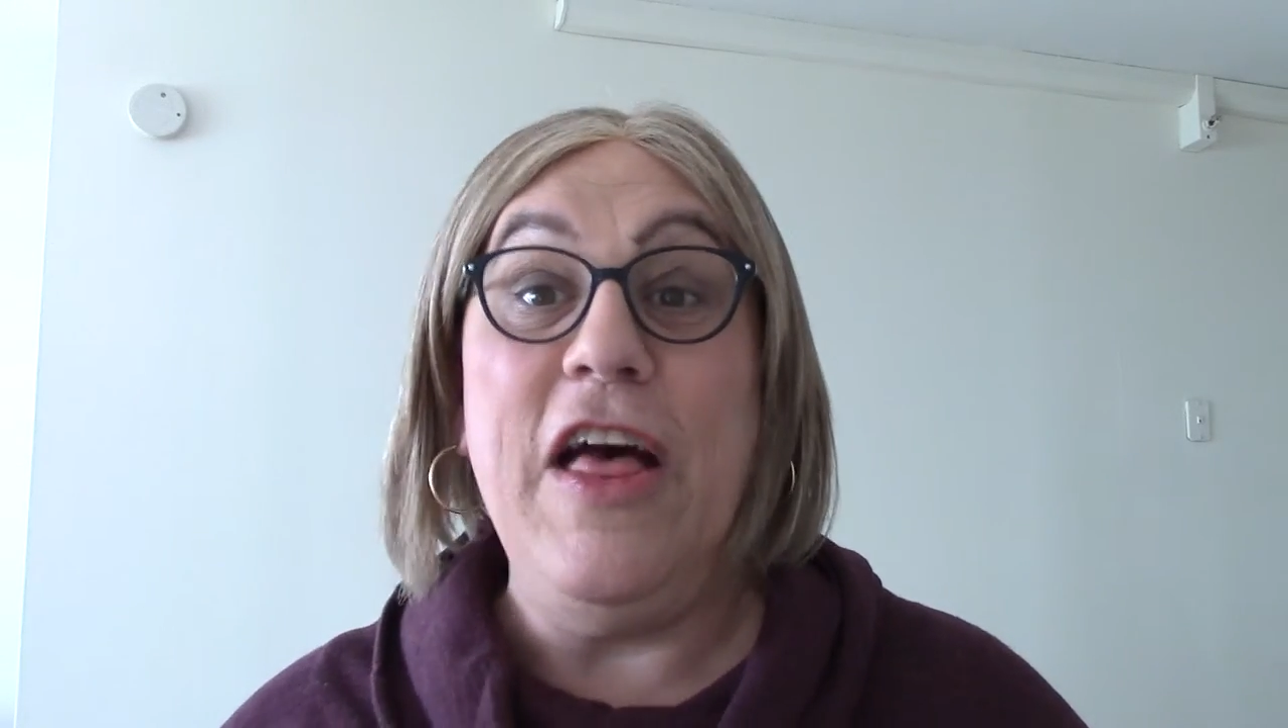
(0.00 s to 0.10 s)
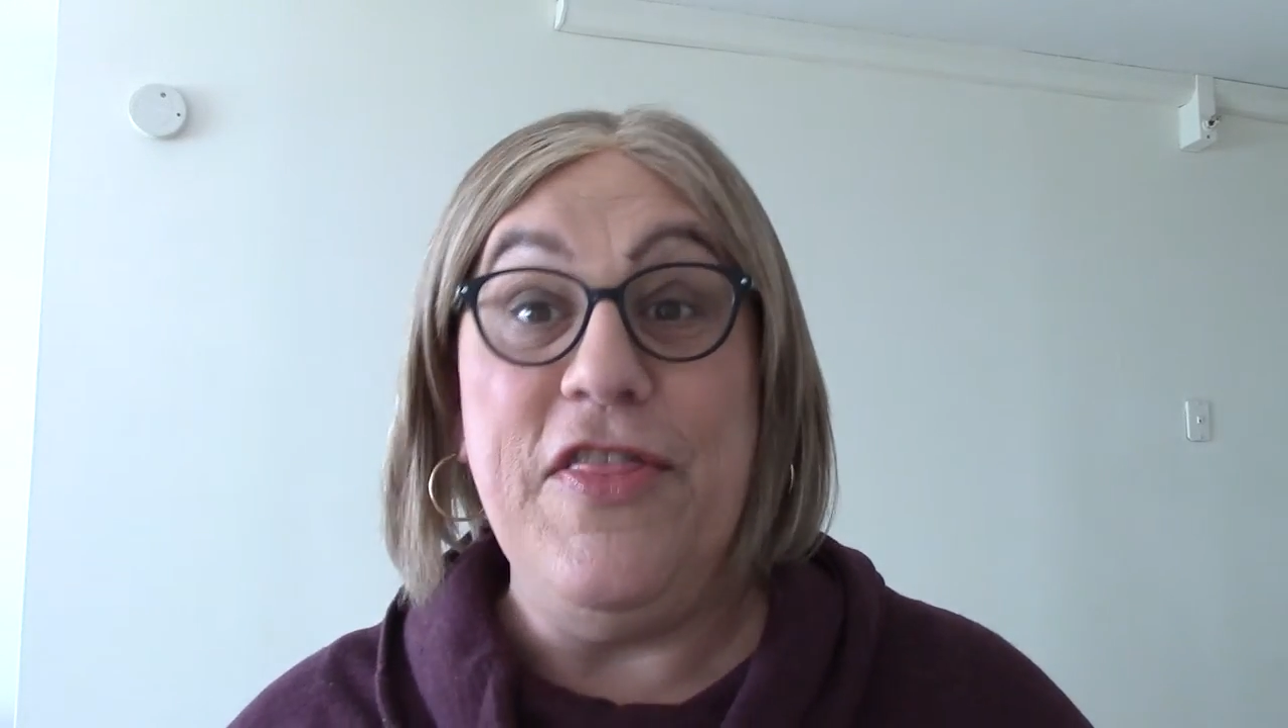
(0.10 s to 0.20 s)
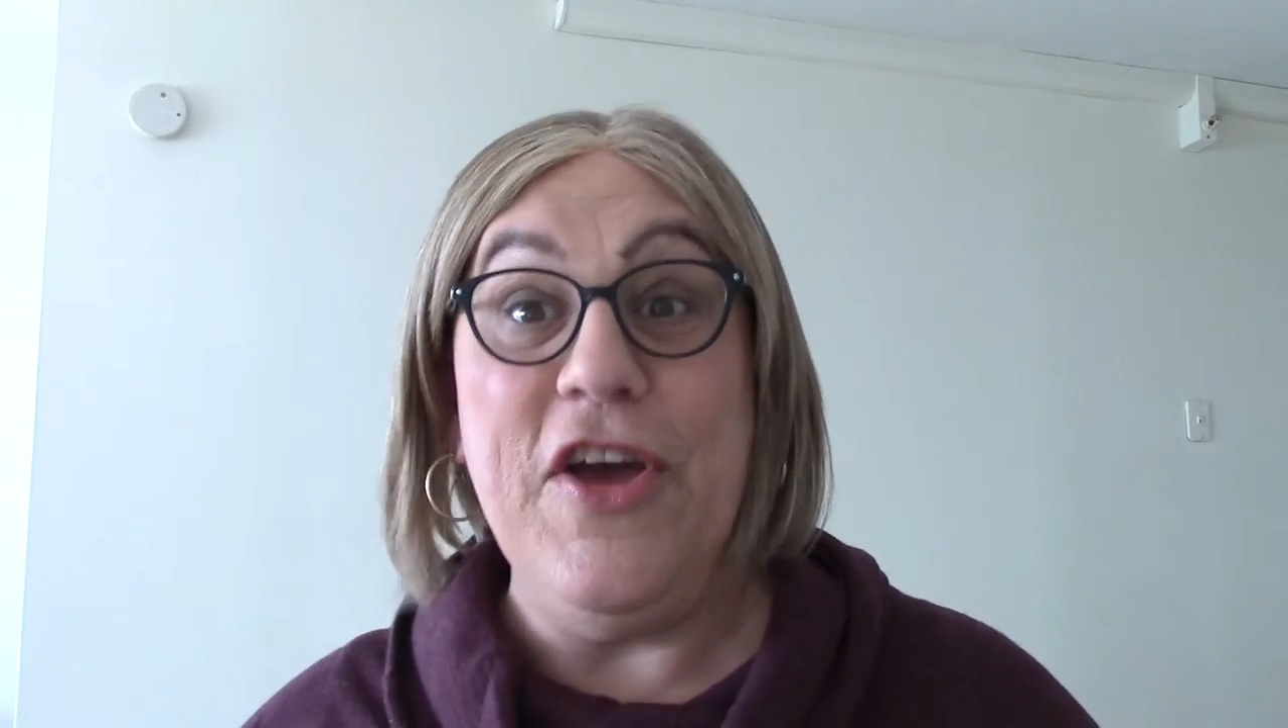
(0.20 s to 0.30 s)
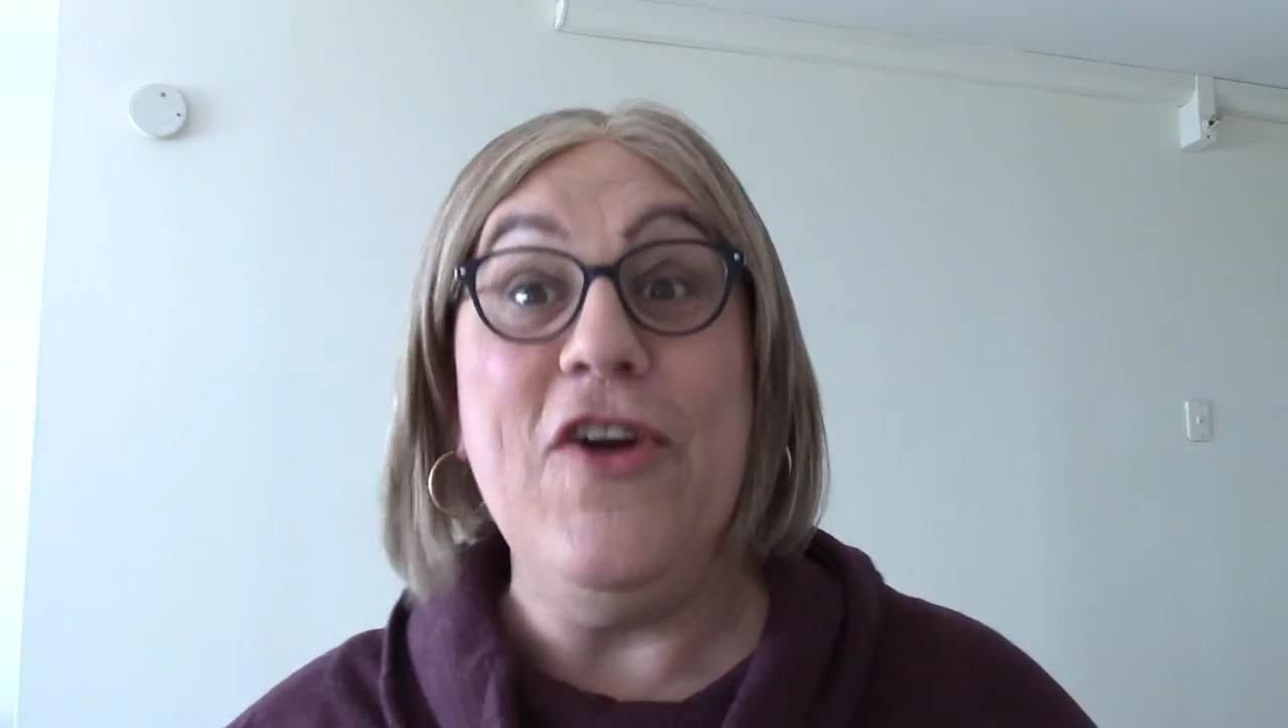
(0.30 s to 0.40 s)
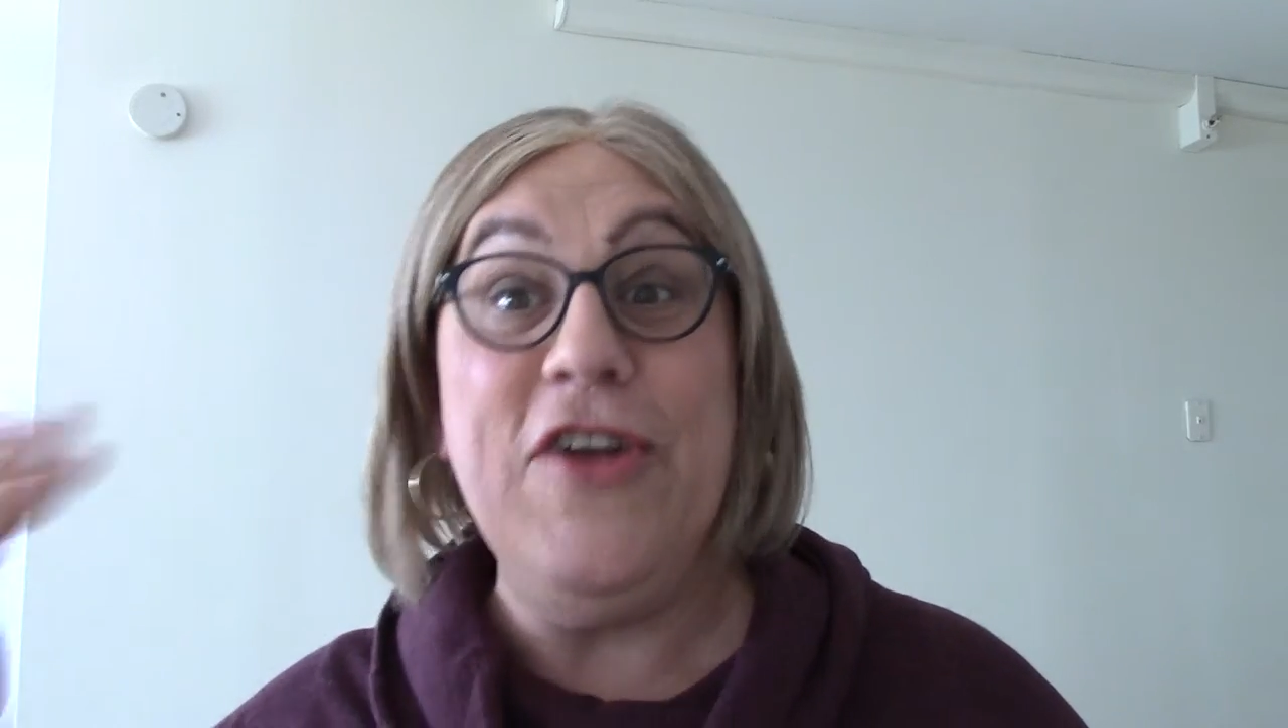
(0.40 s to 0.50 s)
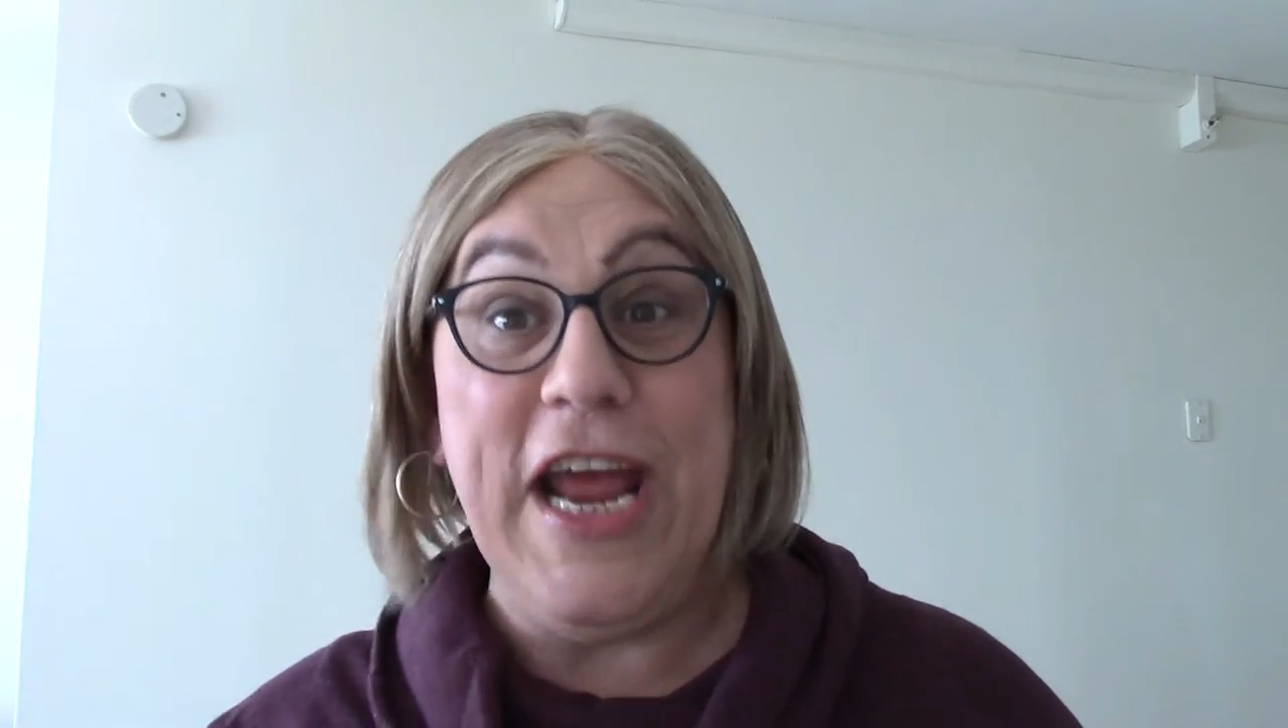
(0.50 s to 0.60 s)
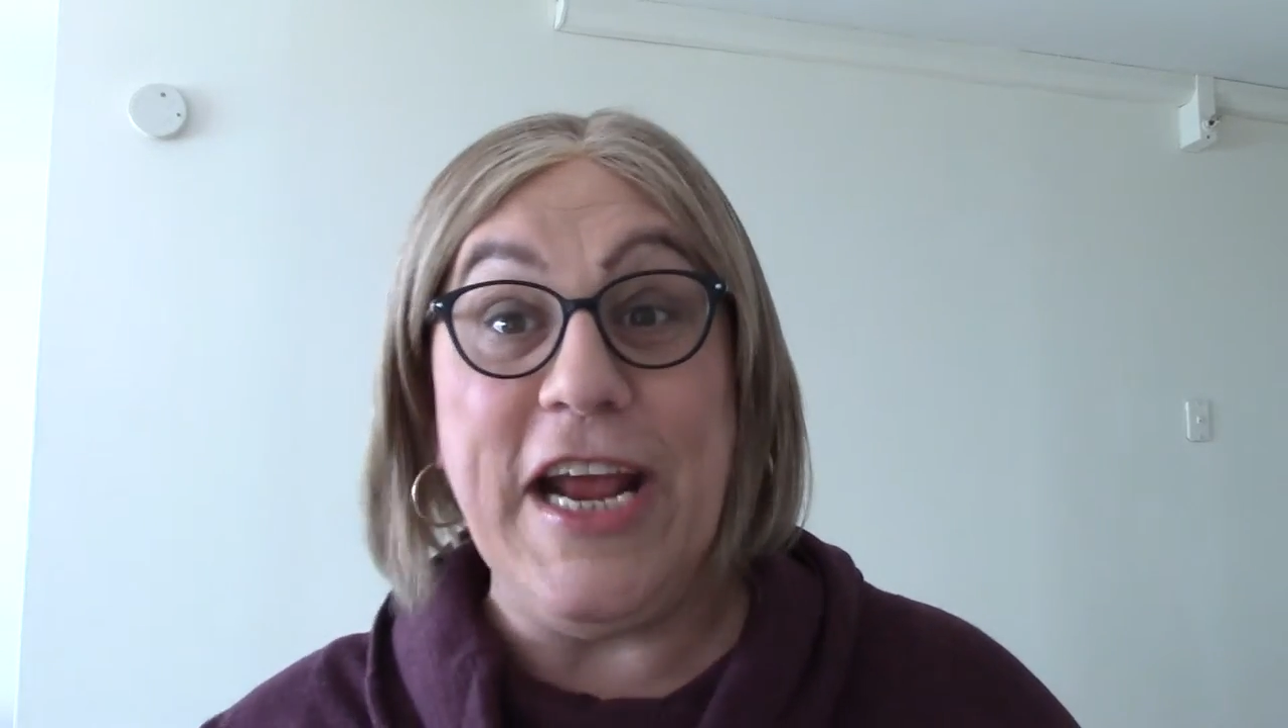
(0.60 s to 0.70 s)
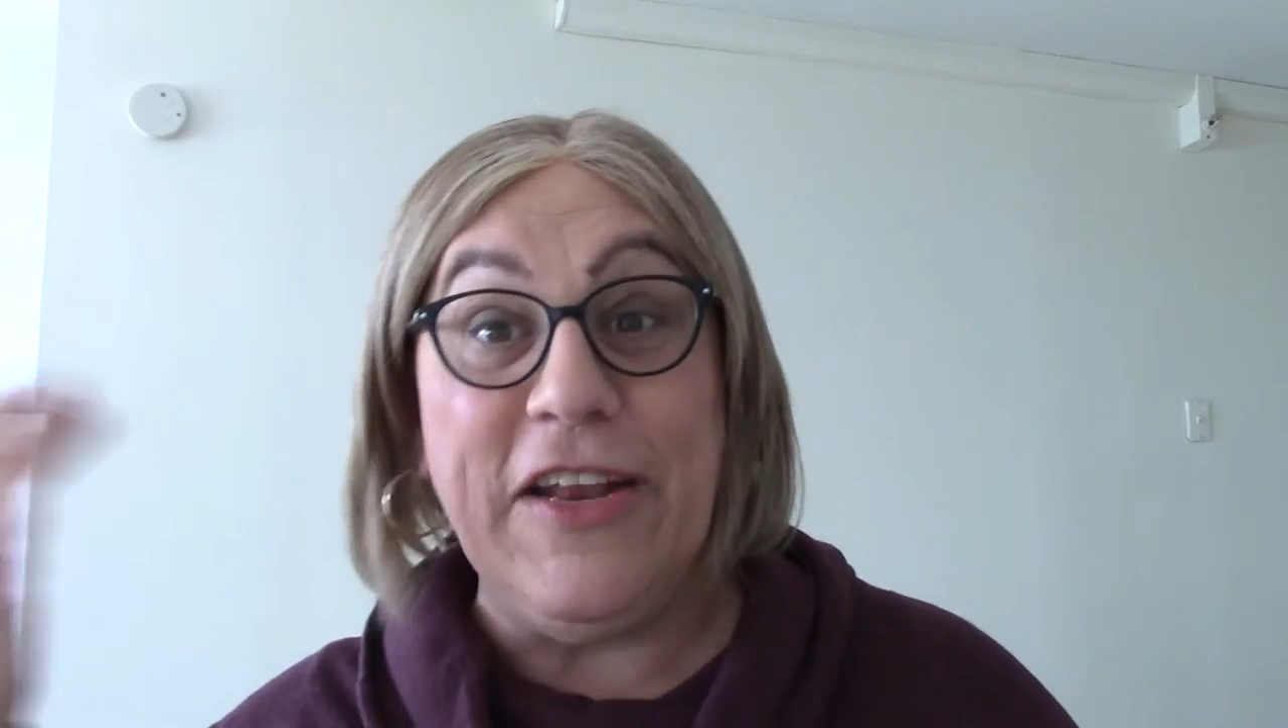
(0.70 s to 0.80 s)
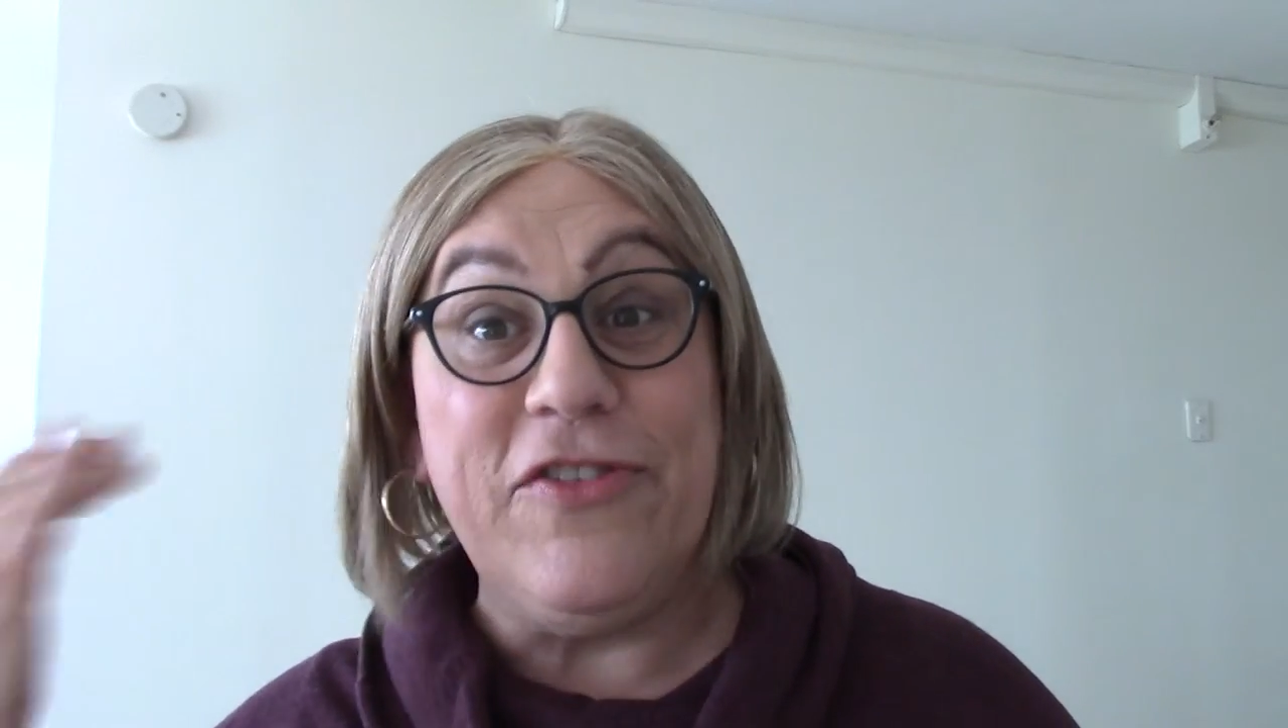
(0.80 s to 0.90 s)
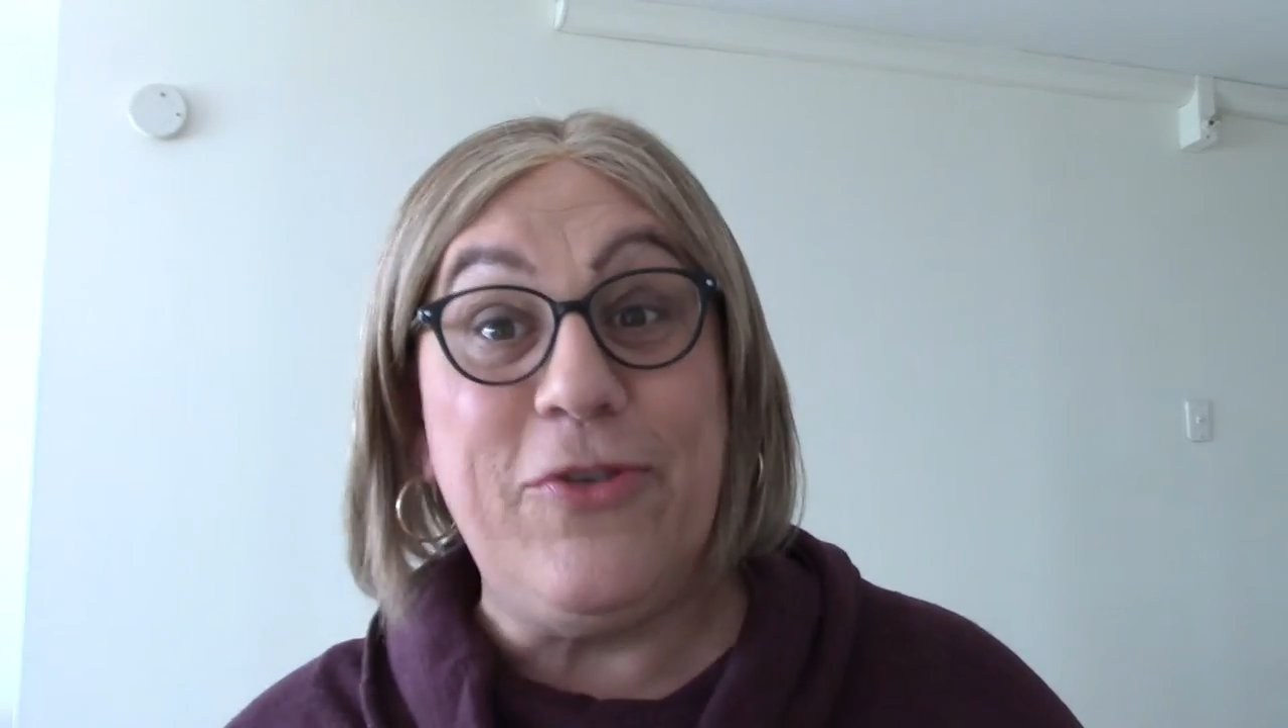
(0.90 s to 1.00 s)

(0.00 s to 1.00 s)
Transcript: They're Negan's